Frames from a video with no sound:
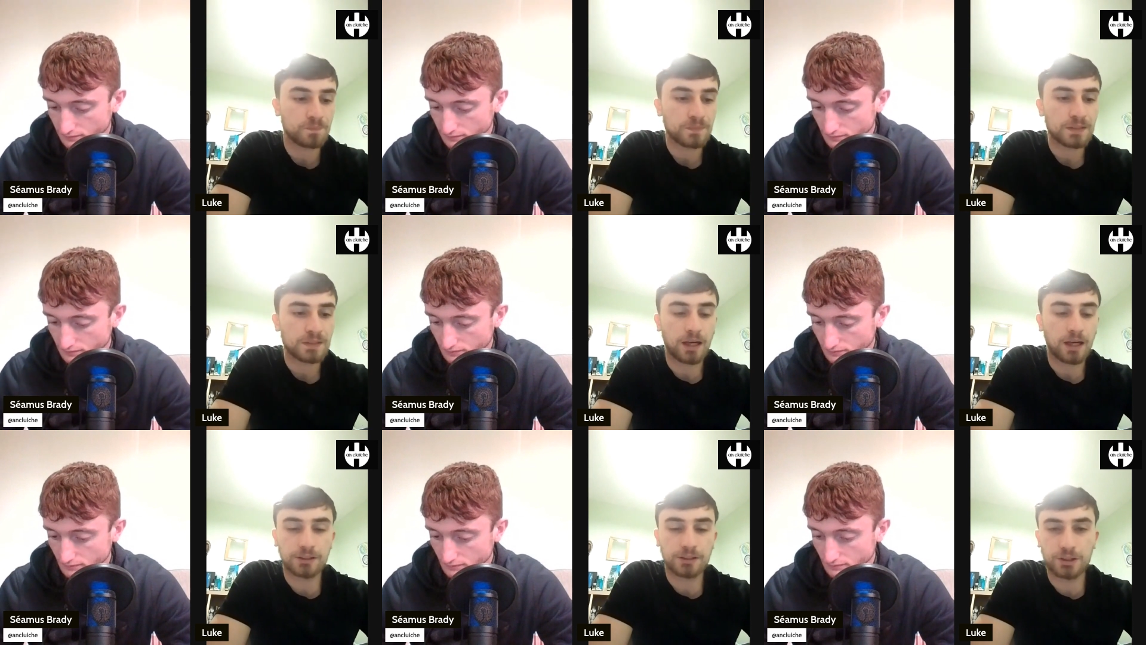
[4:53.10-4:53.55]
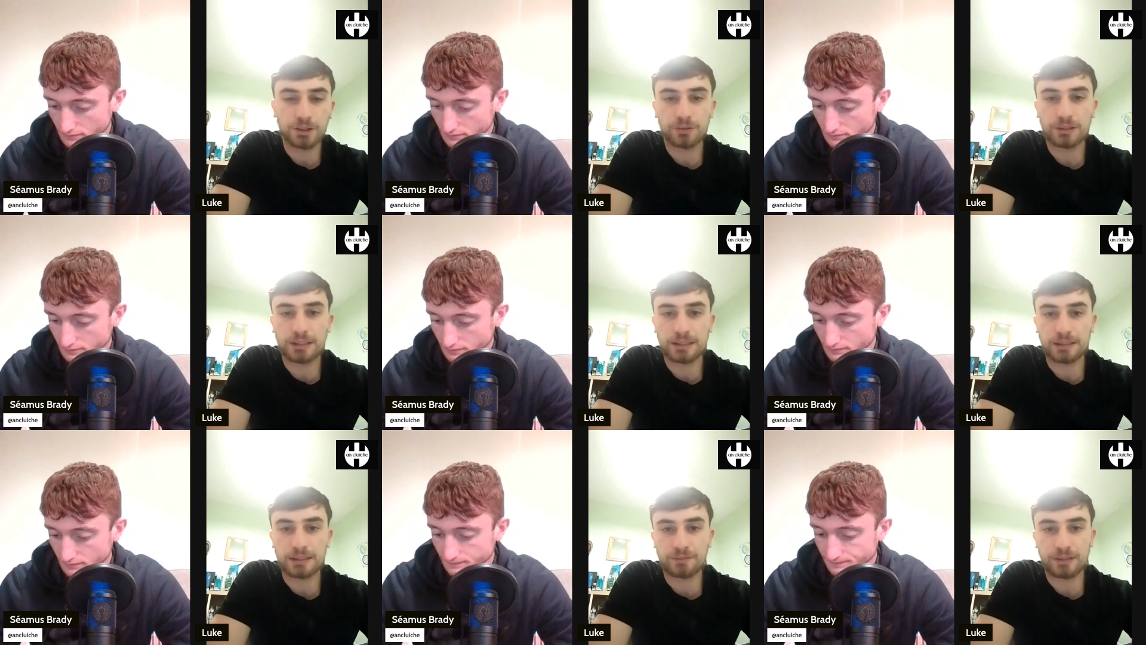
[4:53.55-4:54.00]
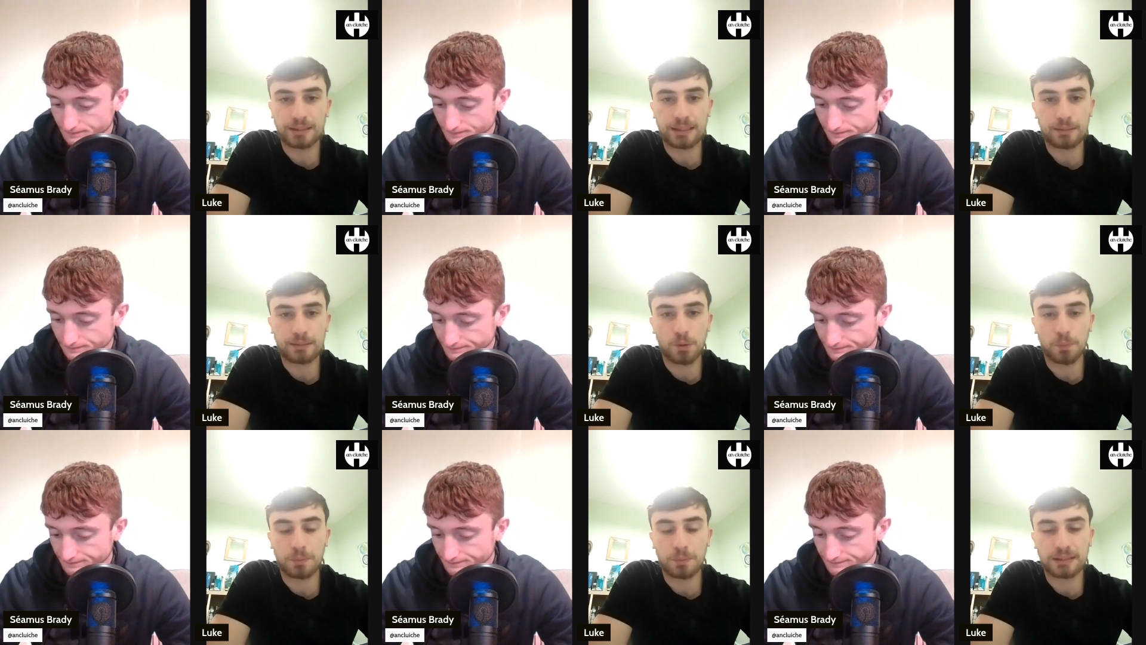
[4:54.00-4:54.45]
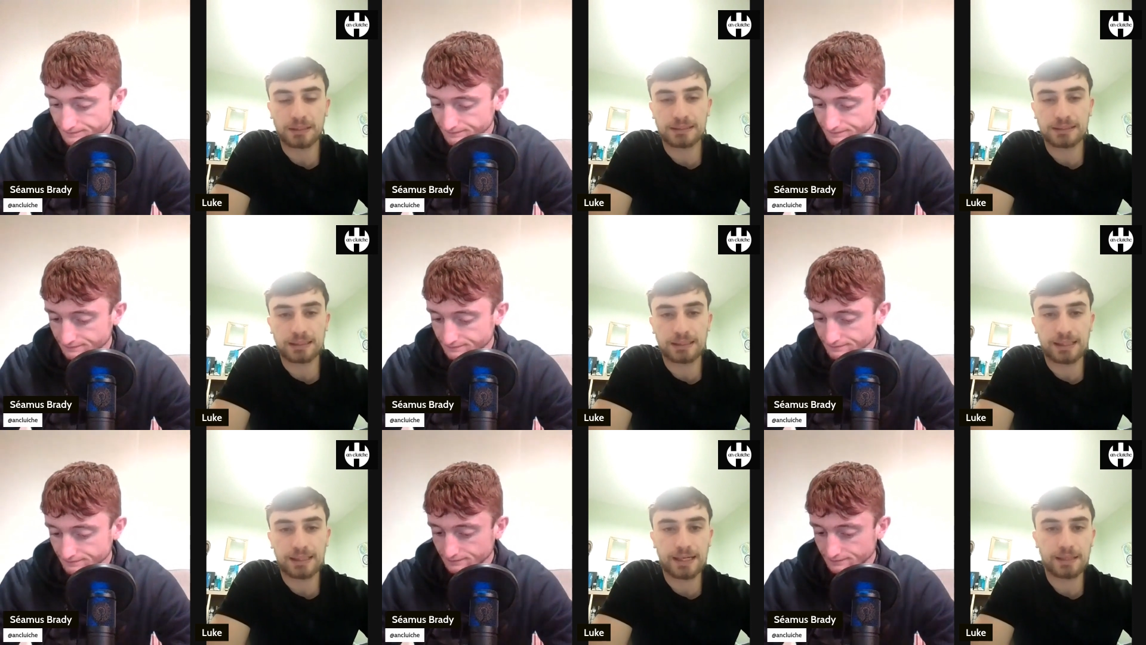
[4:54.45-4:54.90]
Speaker 1: I do think if they came up against
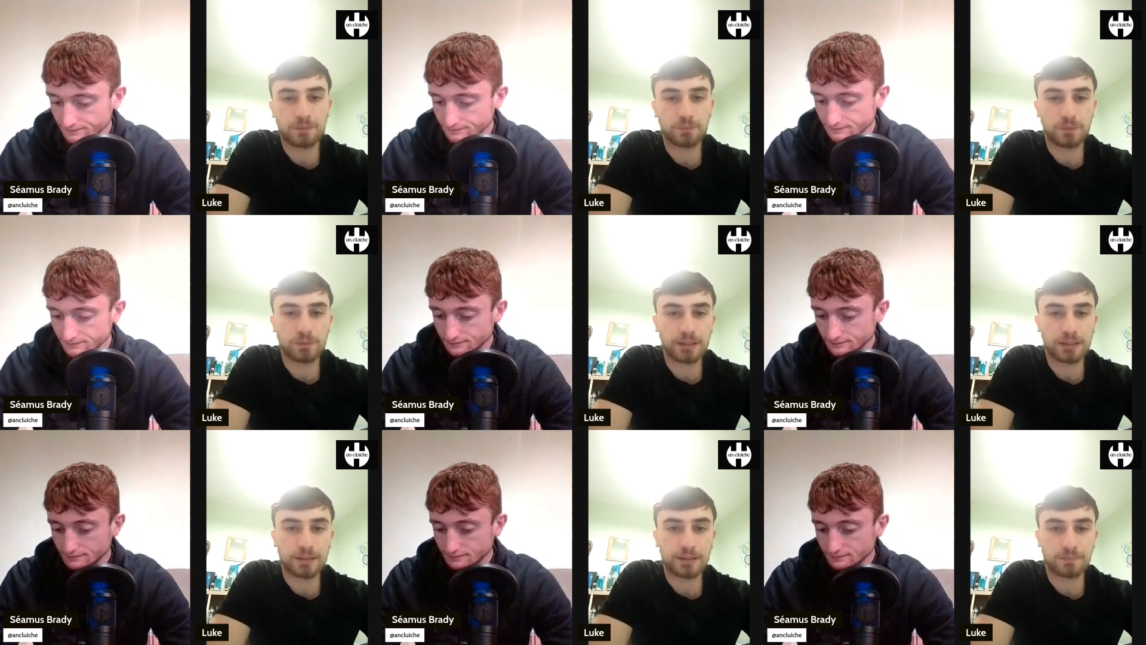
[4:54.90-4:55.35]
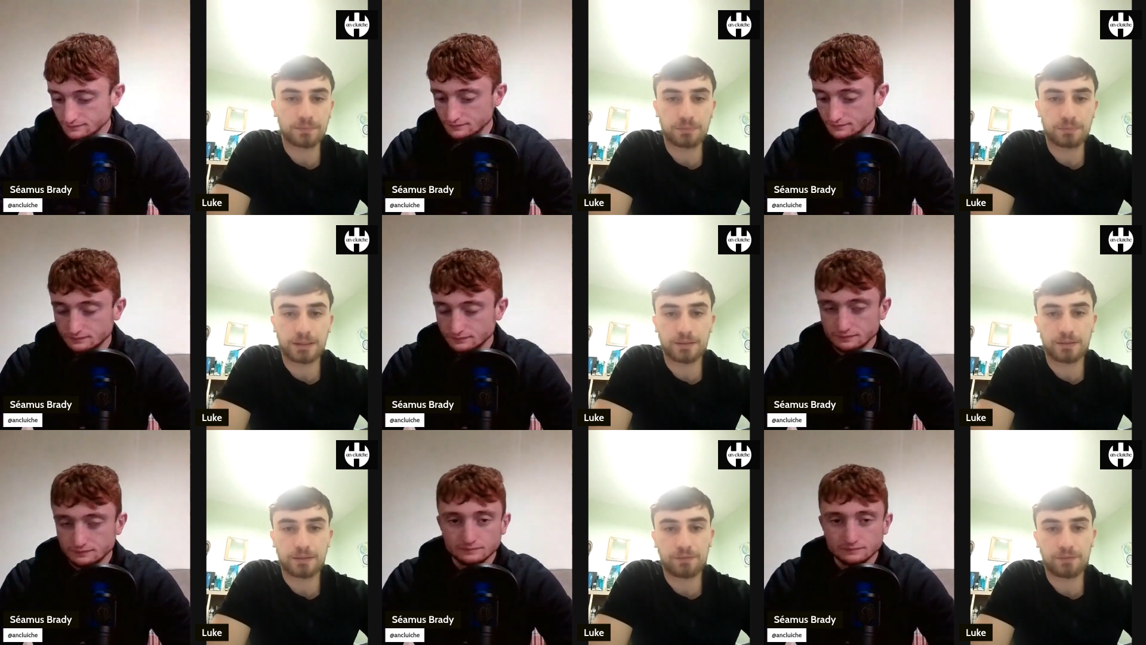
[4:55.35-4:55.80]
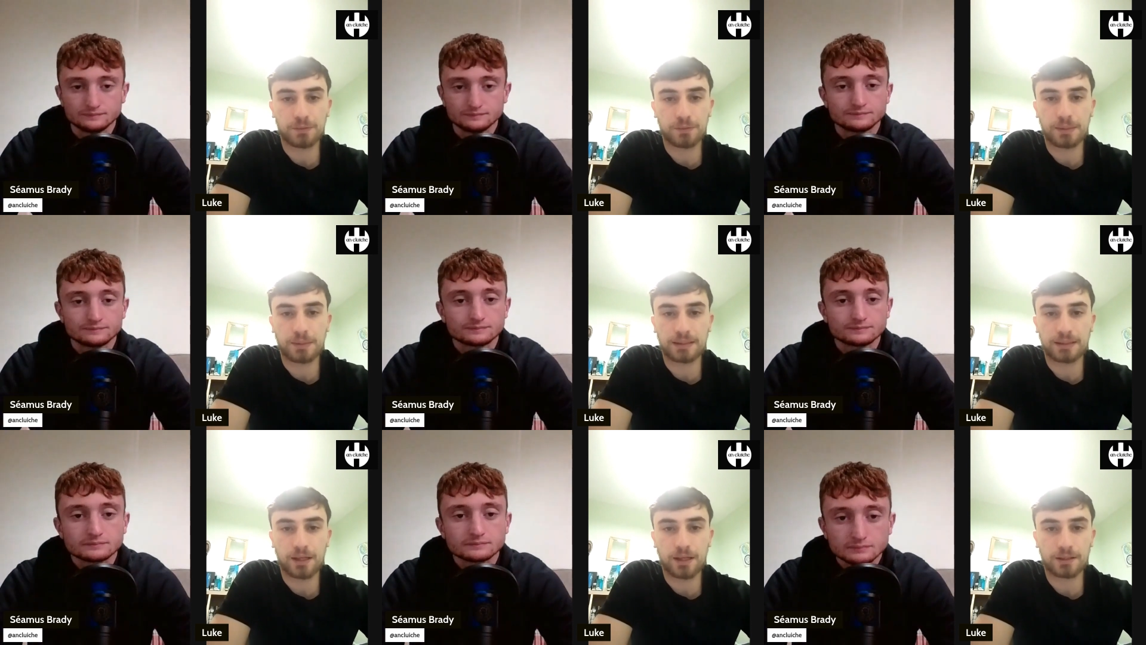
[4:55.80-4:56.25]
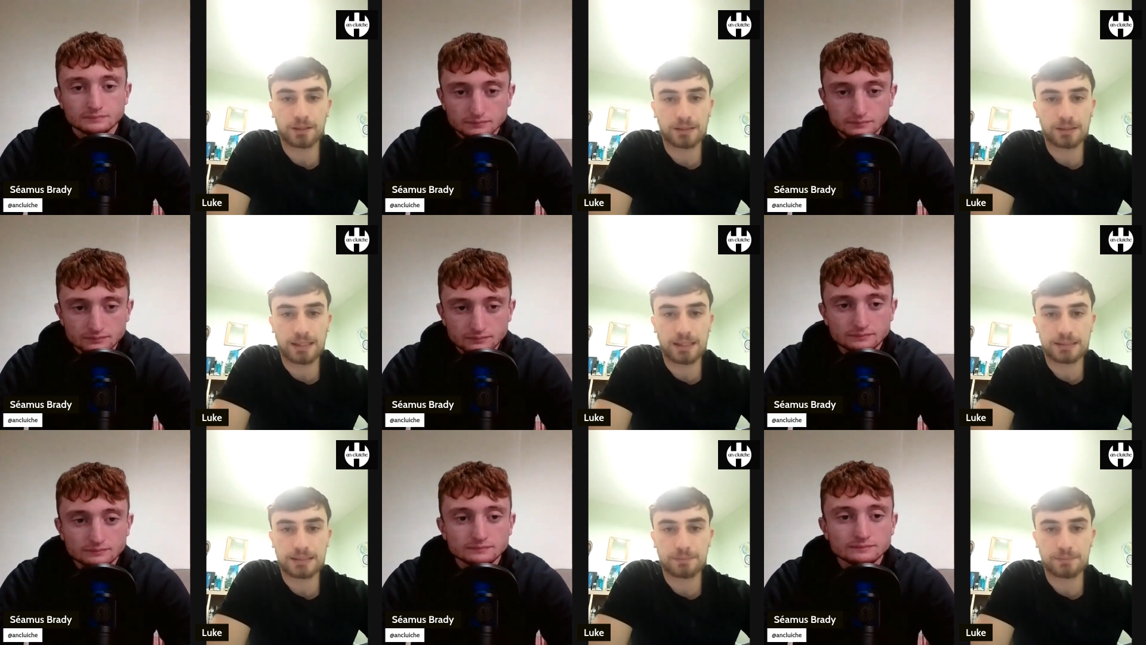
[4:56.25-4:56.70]
the Glen where they're having to play Conor
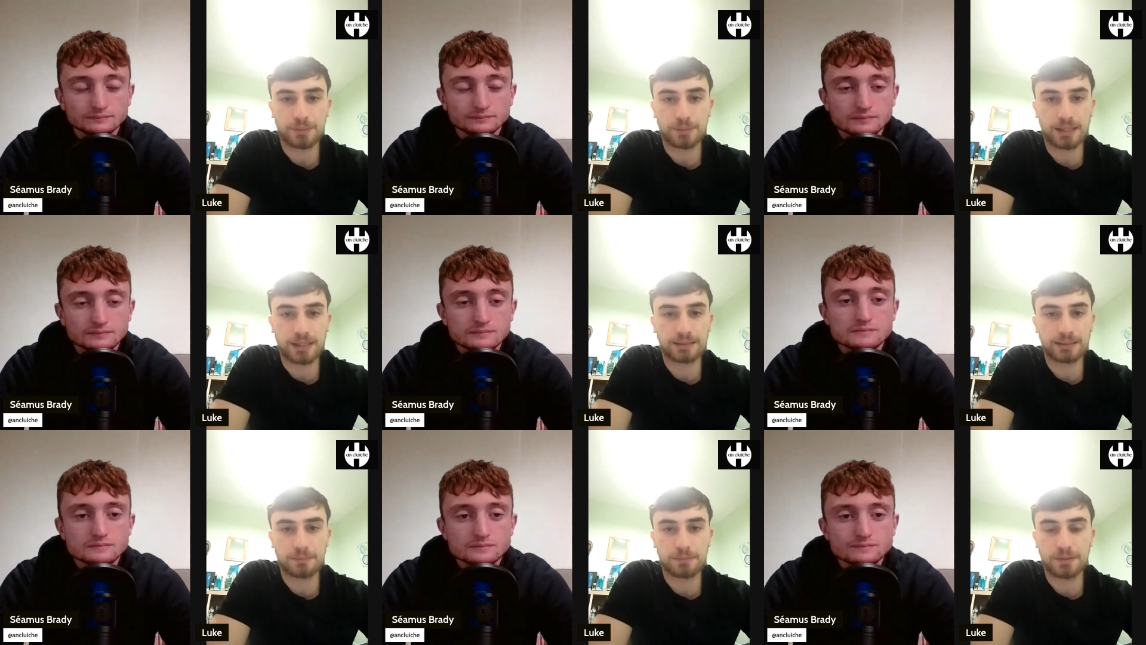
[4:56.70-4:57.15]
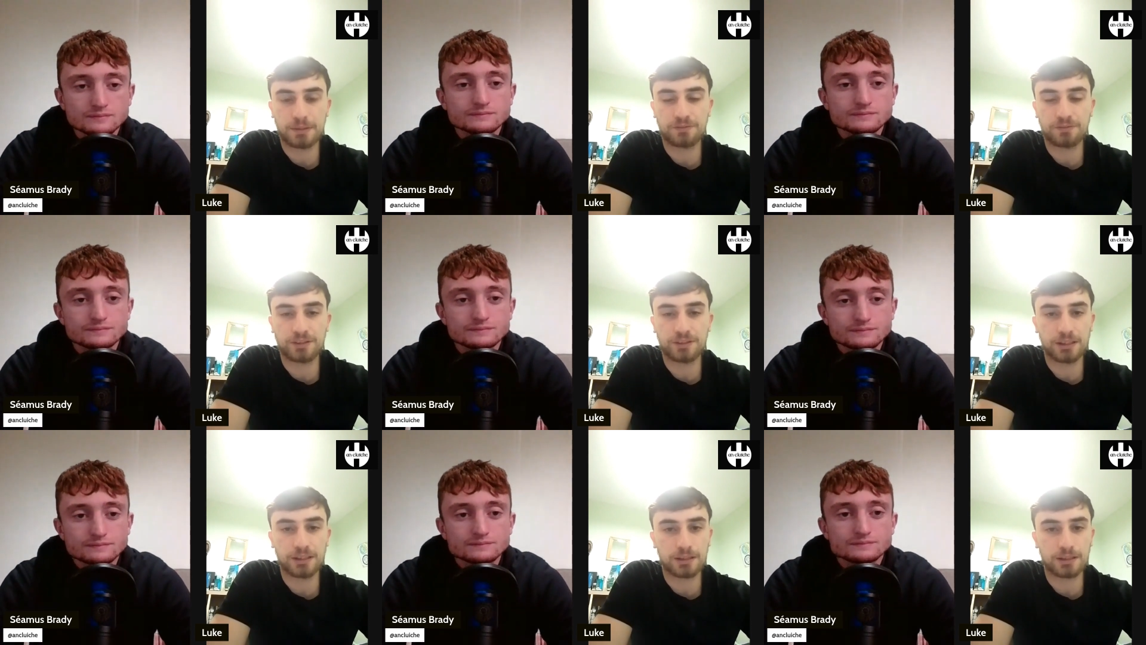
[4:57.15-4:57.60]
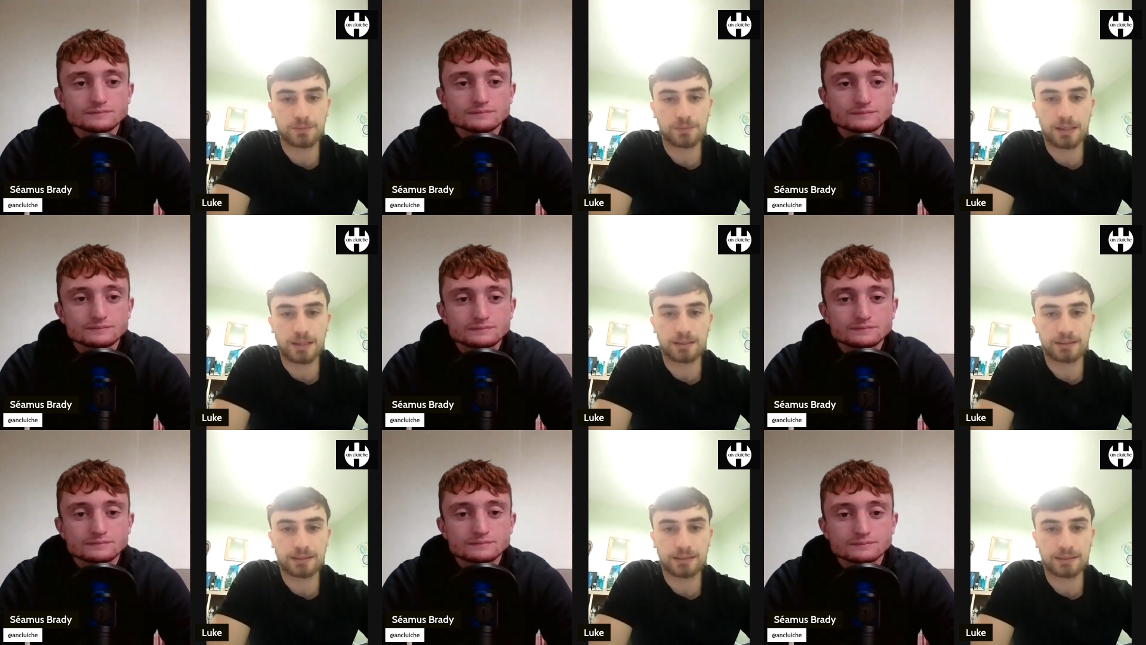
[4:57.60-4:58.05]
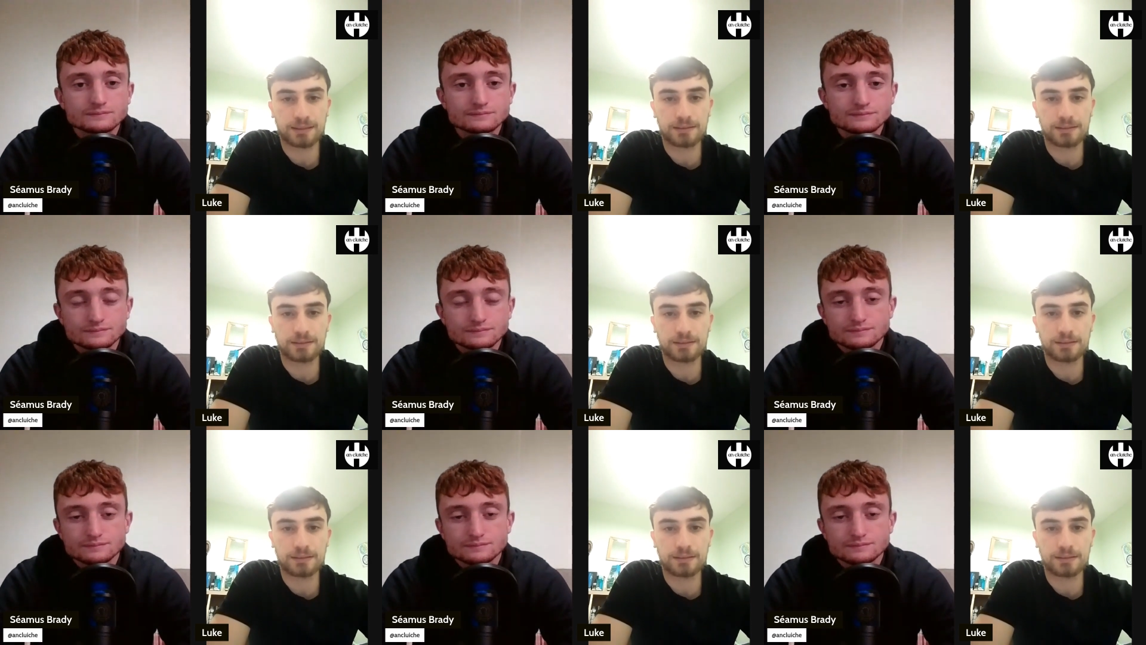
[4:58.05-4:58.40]
Glass and Bradley in midfield as well, I think